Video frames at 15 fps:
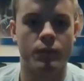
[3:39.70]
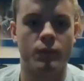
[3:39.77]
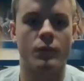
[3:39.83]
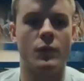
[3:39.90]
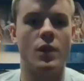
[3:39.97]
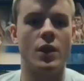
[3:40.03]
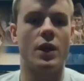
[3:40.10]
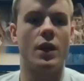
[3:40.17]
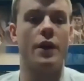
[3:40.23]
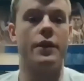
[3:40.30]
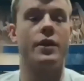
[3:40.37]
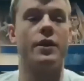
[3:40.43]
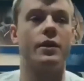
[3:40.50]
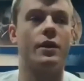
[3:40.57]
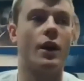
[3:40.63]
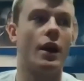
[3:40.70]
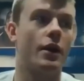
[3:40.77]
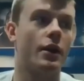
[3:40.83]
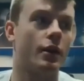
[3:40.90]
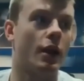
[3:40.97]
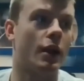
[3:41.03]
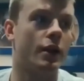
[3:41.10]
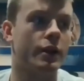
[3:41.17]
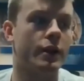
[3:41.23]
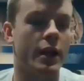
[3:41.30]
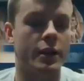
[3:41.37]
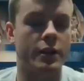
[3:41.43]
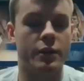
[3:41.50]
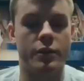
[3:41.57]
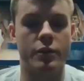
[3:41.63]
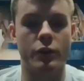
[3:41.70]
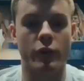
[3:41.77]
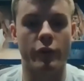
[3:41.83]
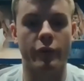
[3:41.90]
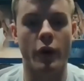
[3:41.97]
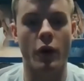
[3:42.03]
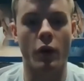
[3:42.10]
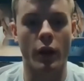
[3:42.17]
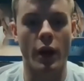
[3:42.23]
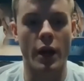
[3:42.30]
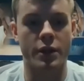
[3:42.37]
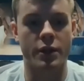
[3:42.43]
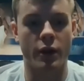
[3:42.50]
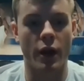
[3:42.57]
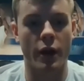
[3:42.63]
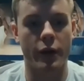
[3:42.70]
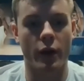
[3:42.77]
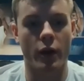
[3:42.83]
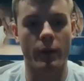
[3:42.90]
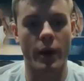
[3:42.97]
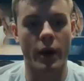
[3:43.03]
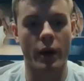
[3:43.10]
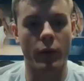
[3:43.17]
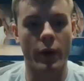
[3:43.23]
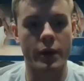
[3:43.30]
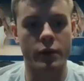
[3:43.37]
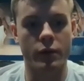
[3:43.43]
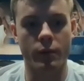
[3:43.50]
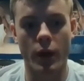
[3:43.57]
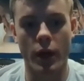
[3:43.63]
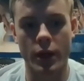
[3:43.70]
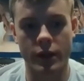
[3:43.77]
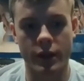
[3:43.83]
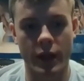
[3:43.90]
Yeah, I think I, I did that to a fault last year. I thought about it way too much.